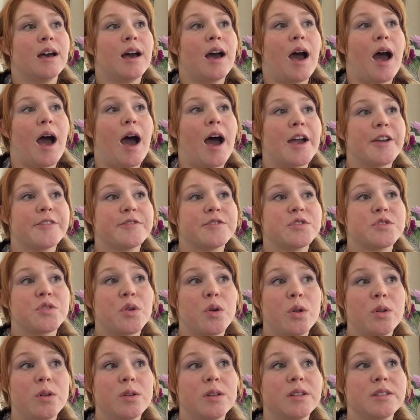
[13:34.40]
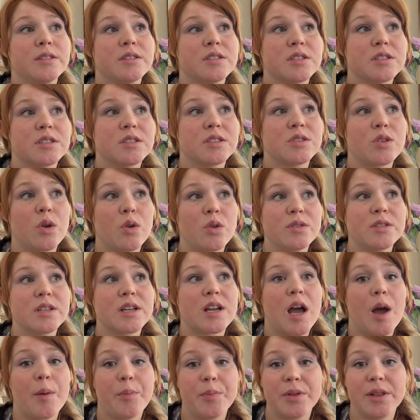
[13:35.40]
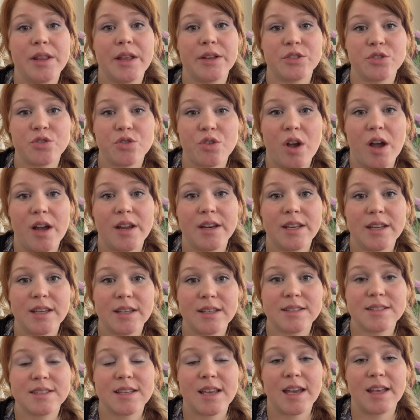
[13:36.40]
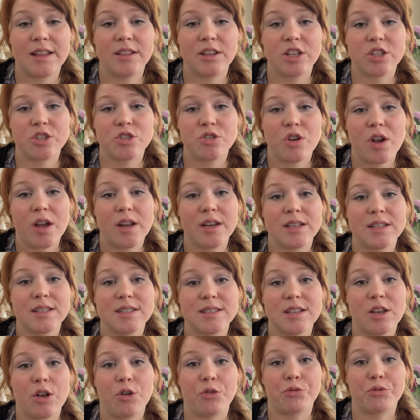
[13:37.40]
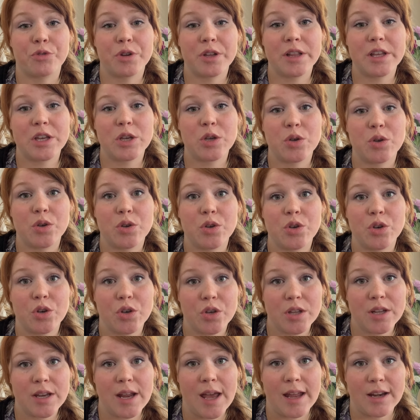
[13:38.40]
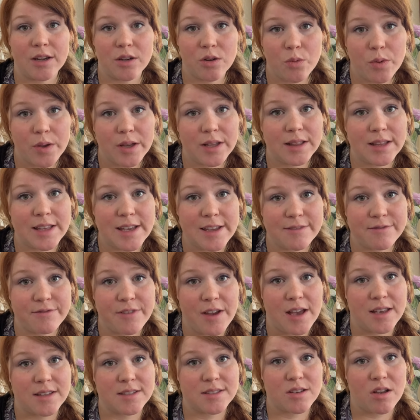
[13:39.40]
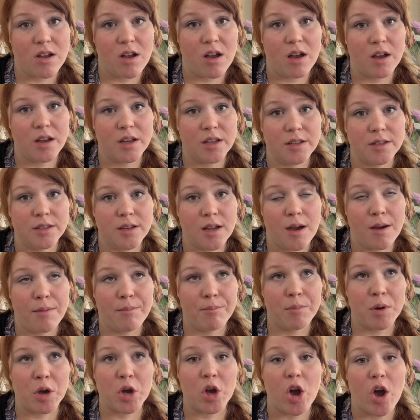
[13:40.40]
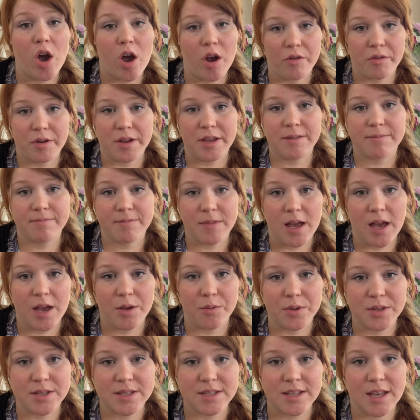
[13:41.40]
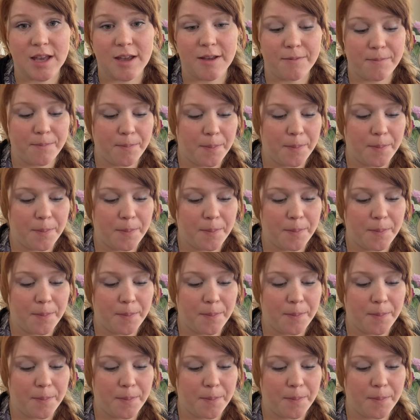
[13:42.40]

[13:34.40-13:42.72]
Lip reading: I've sold a couple electronics, and electronics sell really good and quickly and fast on Makari, I would say.